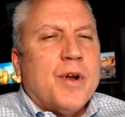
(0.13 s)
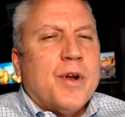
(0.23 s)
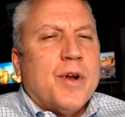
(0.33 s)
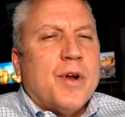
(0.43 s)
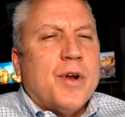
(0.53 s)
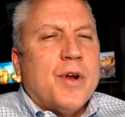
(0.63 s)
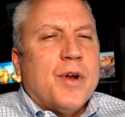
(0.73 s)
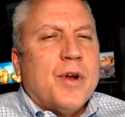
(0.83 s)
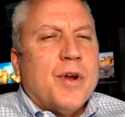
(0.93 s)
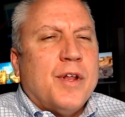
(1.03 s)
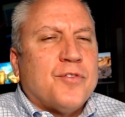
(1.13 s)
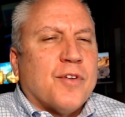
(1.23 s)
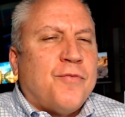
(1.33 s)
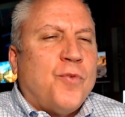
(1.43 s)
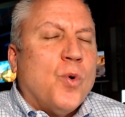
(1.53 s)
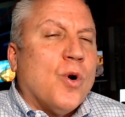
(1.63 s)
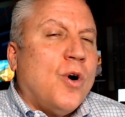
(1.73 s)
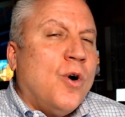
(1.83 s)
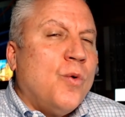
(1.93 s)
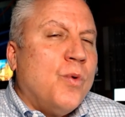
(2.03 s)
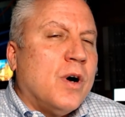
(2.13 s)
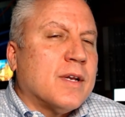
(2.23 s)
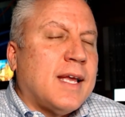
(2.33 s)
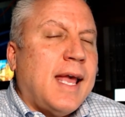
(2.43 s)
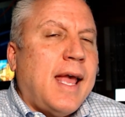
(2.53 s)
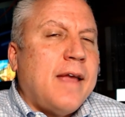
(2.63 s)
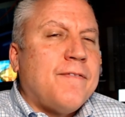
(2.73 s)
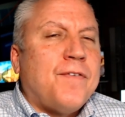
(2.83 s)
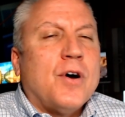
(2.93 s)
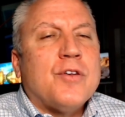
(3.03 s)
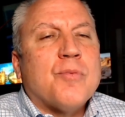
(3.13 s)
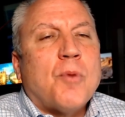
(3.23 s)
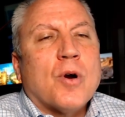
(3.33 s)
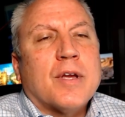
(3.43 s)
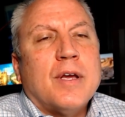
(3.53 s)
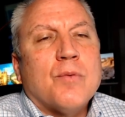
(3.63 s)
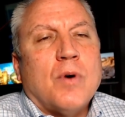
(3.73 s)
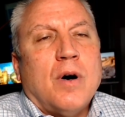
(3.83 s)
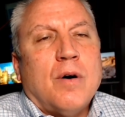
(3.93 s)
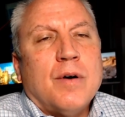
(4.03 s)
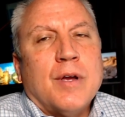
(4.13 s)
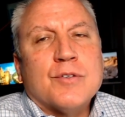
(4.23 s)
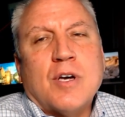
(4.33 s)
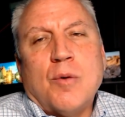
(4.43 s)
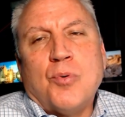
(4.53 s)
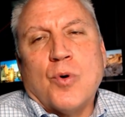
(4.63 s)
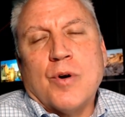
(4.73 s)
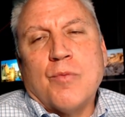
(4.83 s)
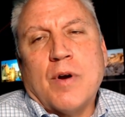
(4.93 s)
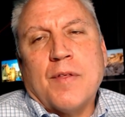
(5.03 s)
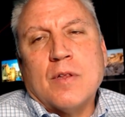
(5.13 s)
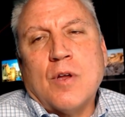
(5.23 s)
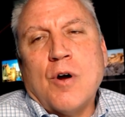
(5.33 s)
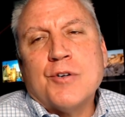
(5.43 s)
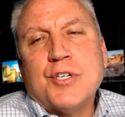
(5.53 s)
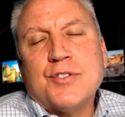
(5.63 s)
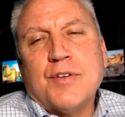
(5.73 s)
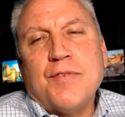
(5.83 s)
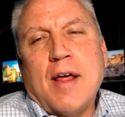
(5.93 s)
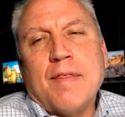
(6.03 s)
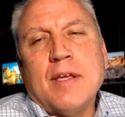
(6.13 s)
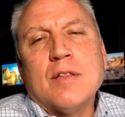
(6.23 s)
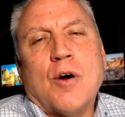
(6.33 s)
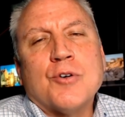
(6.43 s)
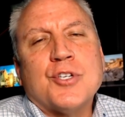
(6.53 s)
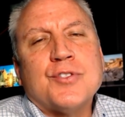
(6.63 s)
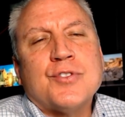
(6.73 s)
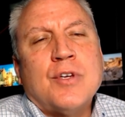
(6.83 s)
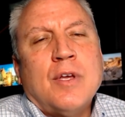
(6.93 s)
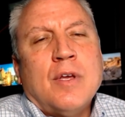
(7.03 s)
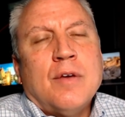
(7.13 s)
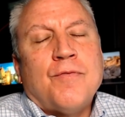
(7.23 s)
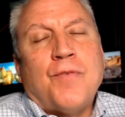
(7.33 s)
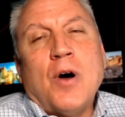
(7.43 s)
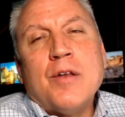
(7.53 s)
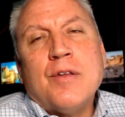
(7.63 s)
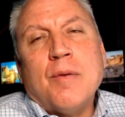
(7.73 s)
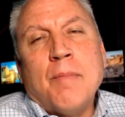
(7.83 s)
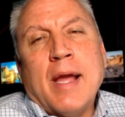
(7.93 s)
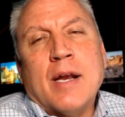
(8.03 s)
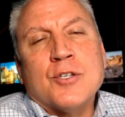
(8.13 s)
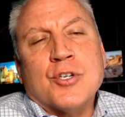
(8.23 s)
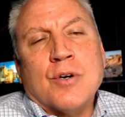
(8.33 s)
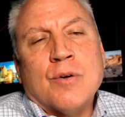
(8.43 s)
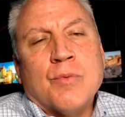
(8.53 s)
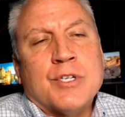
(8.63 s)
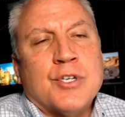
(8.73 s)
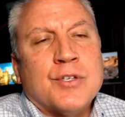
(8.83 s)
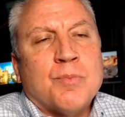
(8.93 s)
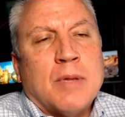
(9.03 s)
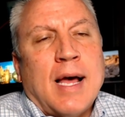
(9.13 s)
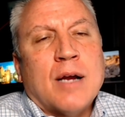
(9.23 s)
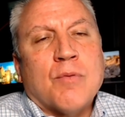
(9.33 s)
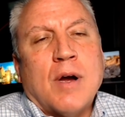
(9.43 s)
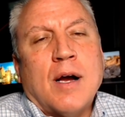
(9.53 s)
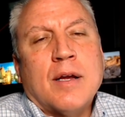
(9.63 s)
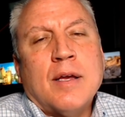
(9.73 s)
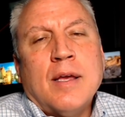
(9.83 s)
How important is the 401k fund market? Well, here's how important. One of the largest, if not the largest, fund manager, which is BlackRock,